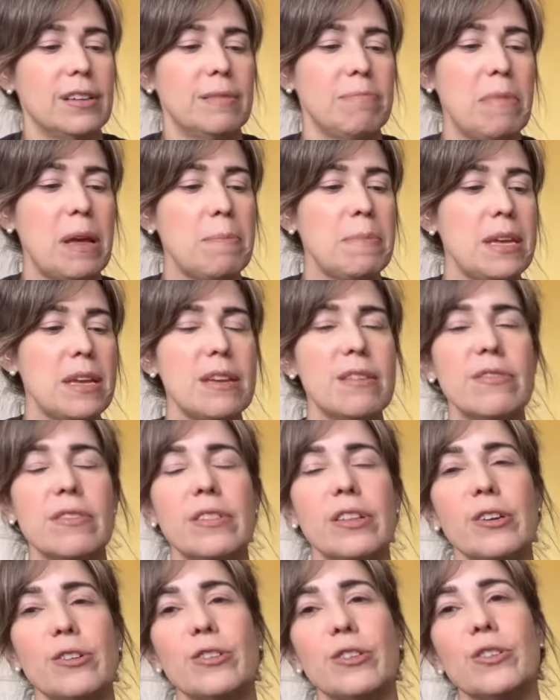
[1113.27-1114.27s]
maybe even
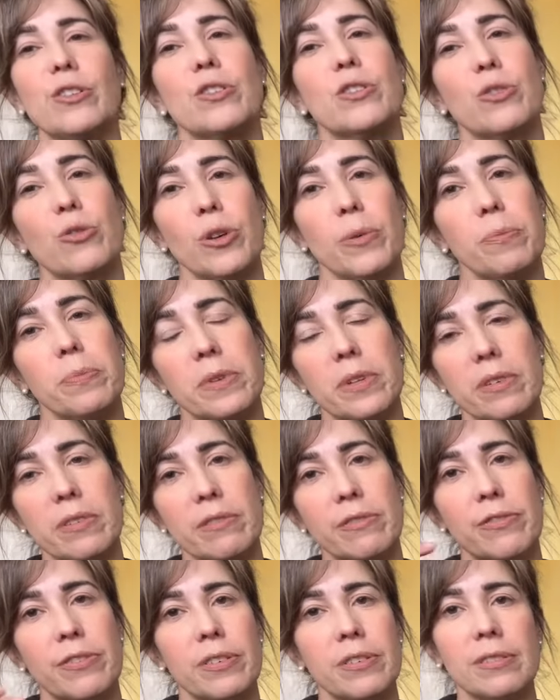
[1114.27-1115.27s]
their
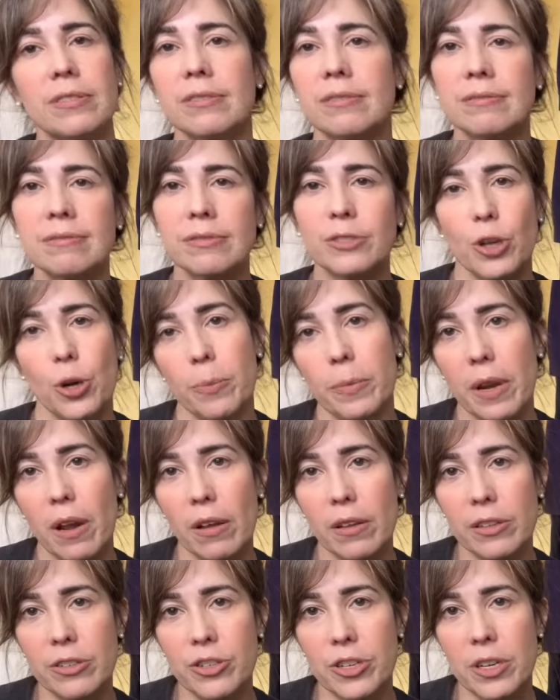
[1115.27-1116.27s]
descriptive
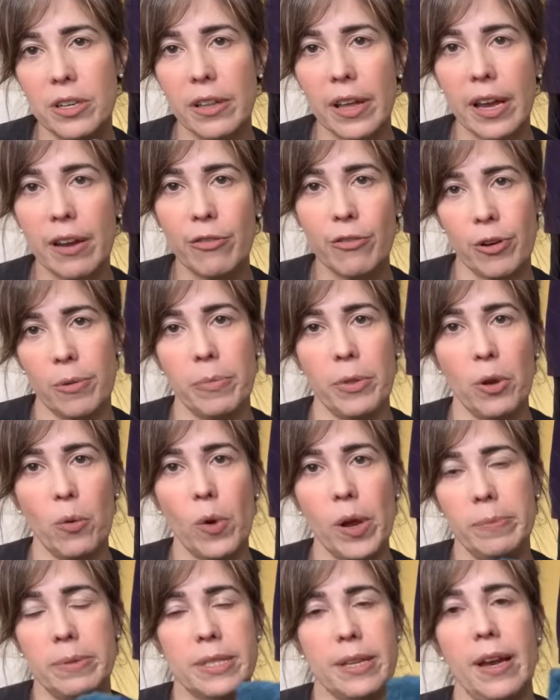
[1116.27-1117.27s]
terminology like from their
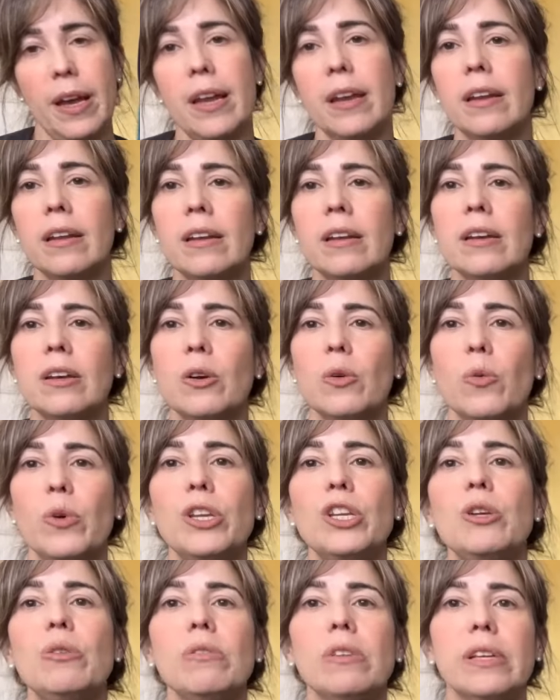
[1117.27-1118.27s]
website, when
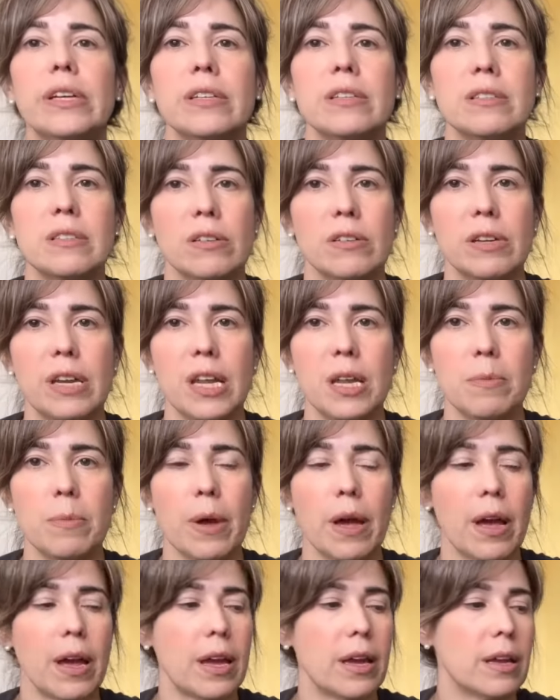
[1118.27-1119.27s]
you list on
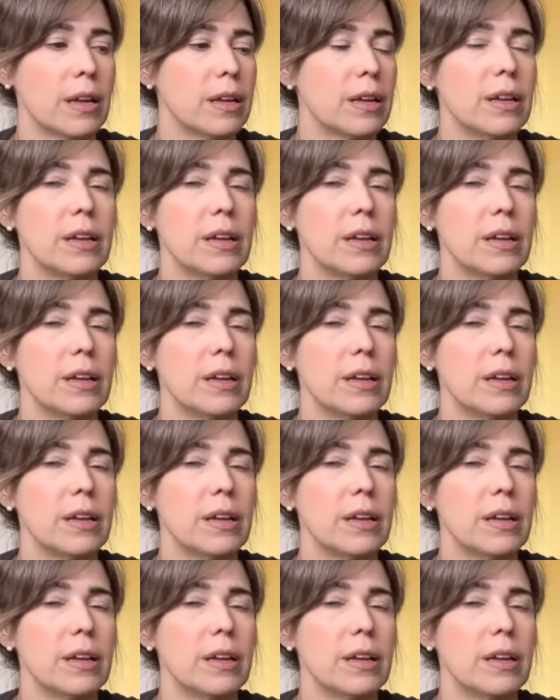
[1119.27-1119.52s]
eBay.